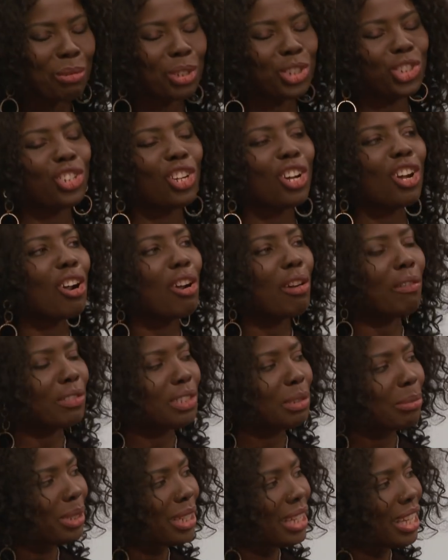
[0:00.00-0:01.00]
what you're
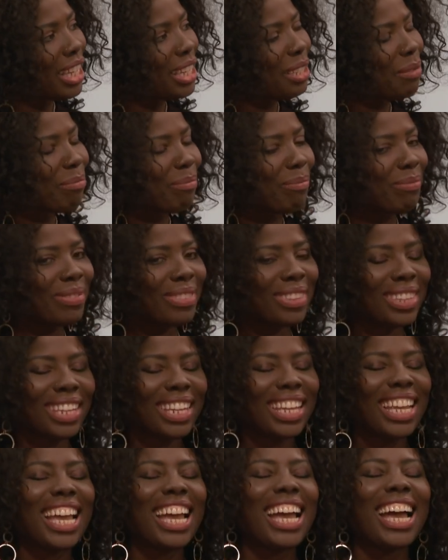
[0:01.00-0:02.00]
comfortable in. Yeah.